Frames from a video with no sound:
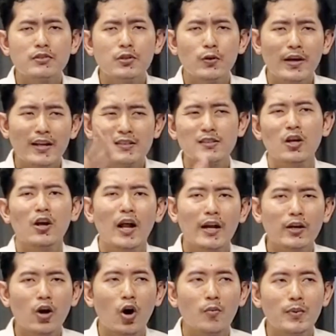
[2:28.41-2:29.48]
So it is not
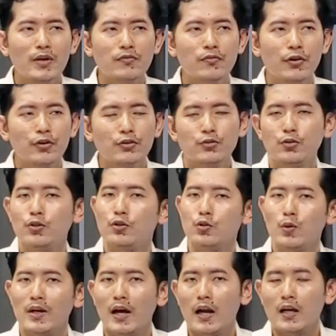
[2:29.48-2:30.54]
uncommon for you to go
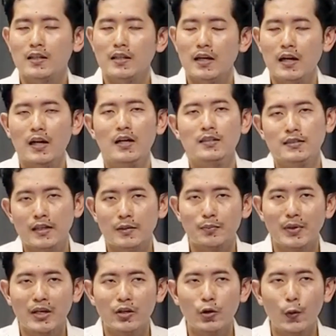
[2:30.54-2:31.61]
to a karate class and
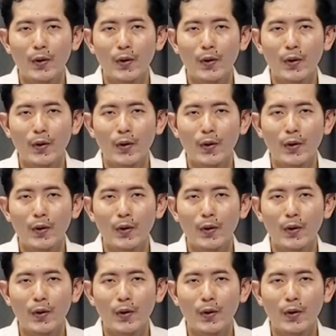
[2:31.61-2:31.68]
be